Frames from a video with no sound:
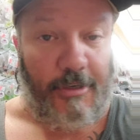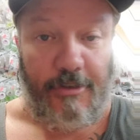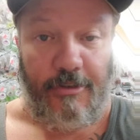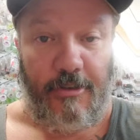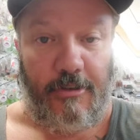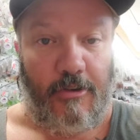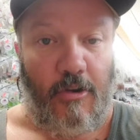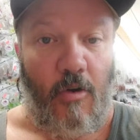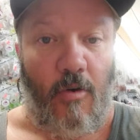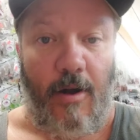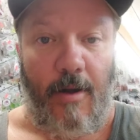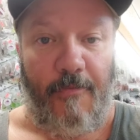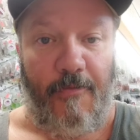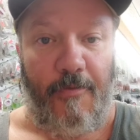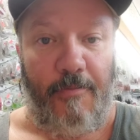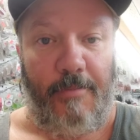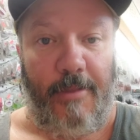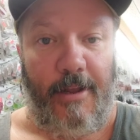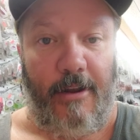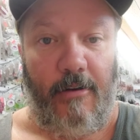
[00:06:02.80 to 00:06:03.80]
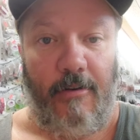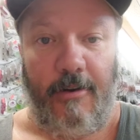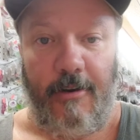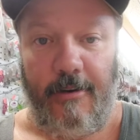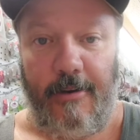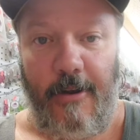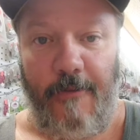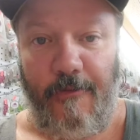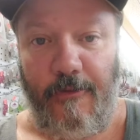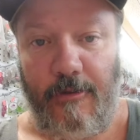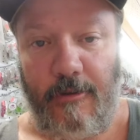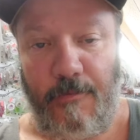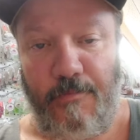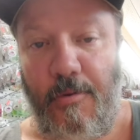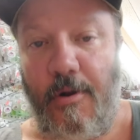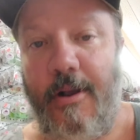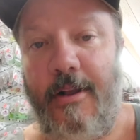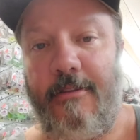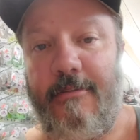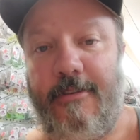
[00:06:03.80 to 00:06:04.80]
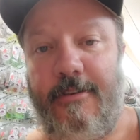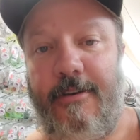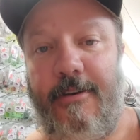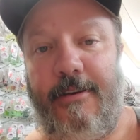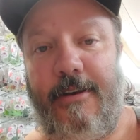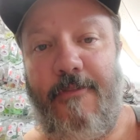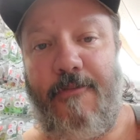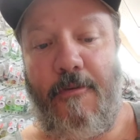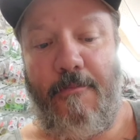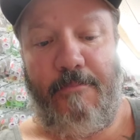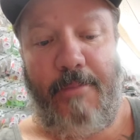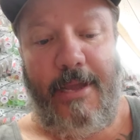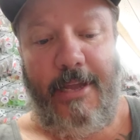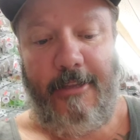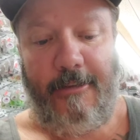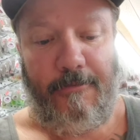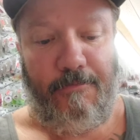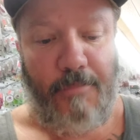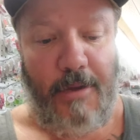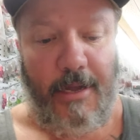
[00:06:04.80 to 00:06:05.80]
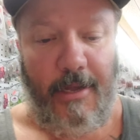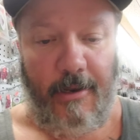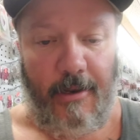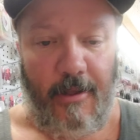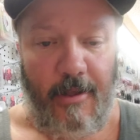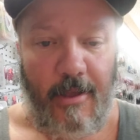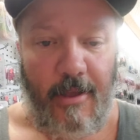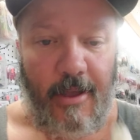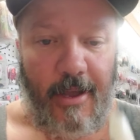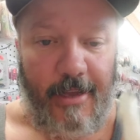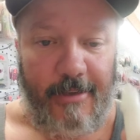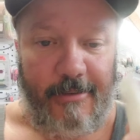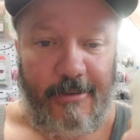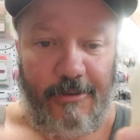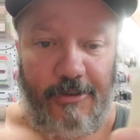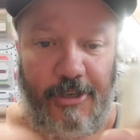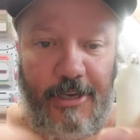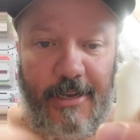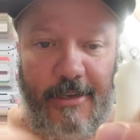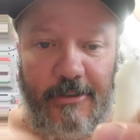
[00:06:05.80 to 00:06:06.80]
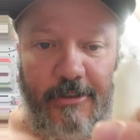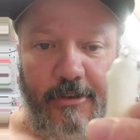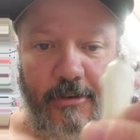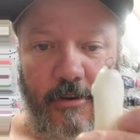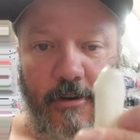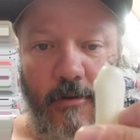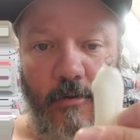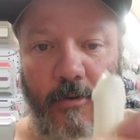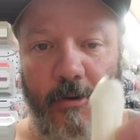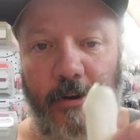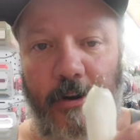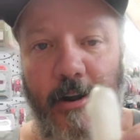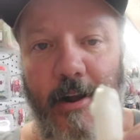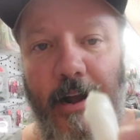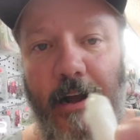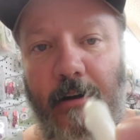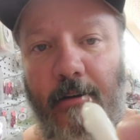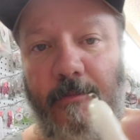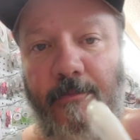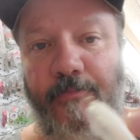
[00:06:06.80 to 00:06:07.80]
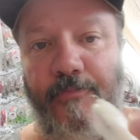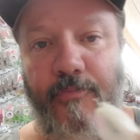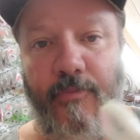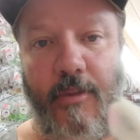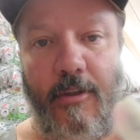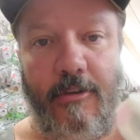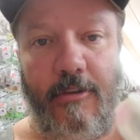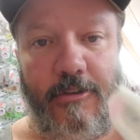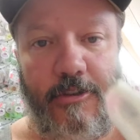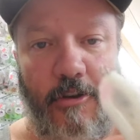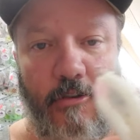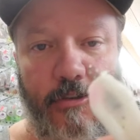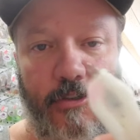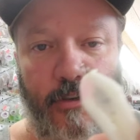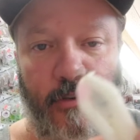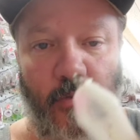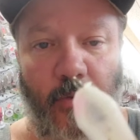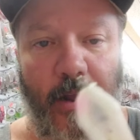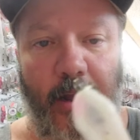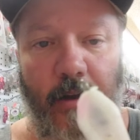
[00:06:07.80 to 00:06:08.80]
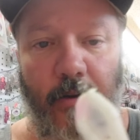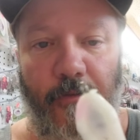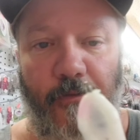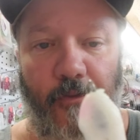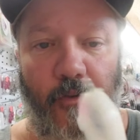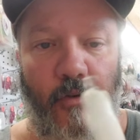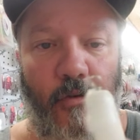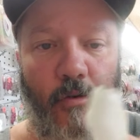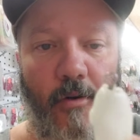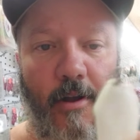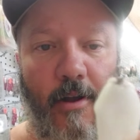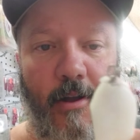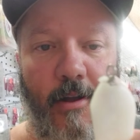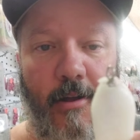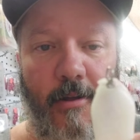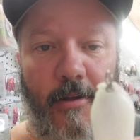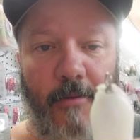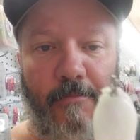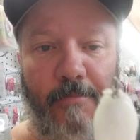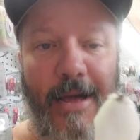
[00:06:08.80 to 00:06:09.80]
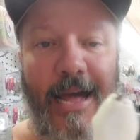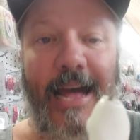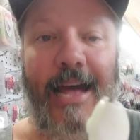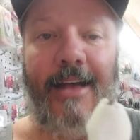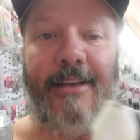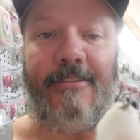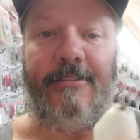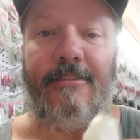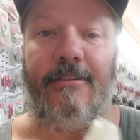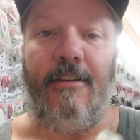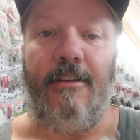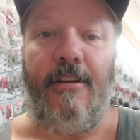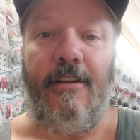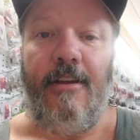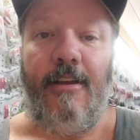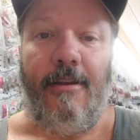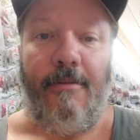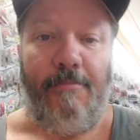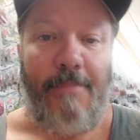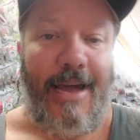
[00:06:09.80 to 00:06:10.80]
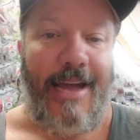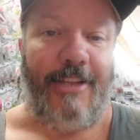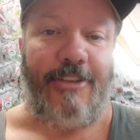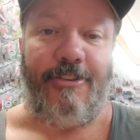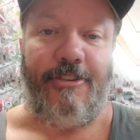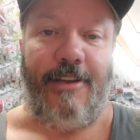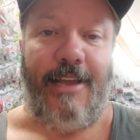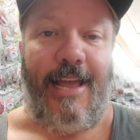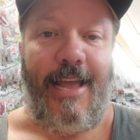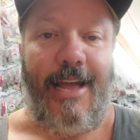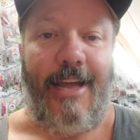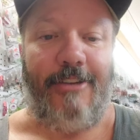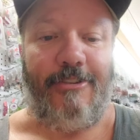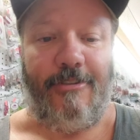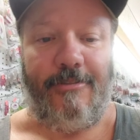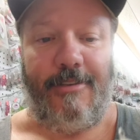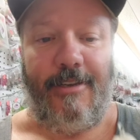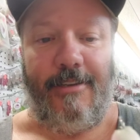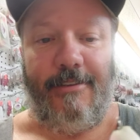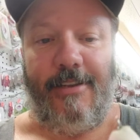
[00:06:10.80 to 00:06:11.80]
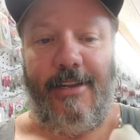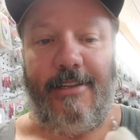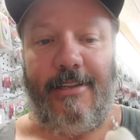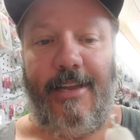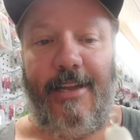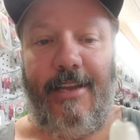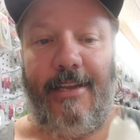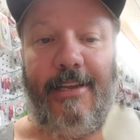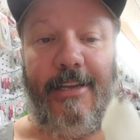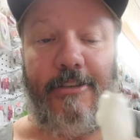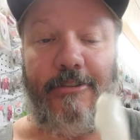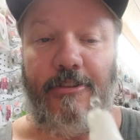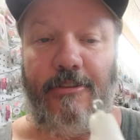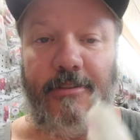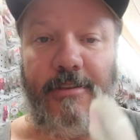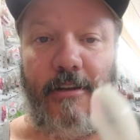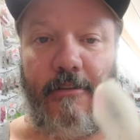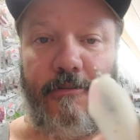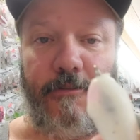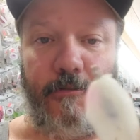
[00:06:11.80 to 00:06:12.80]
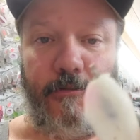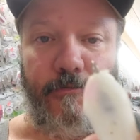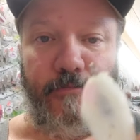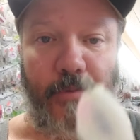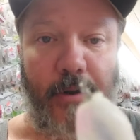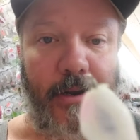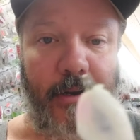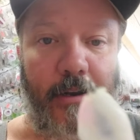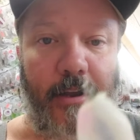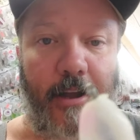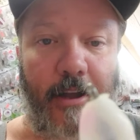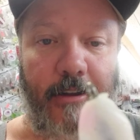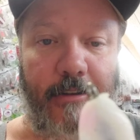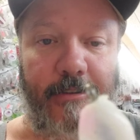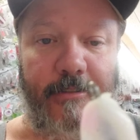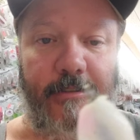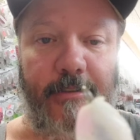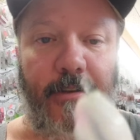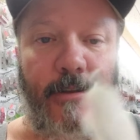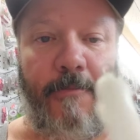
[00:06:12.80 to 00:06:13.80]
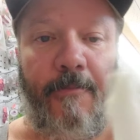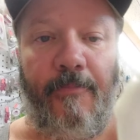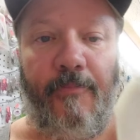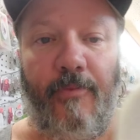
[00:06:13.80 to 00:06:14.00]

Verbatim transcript: you can just go up from there in the different springs and the different baits. But I suggest, you know, when you're out searching around for uh, bass, matching the hatch and things like that, get yourself some spring locks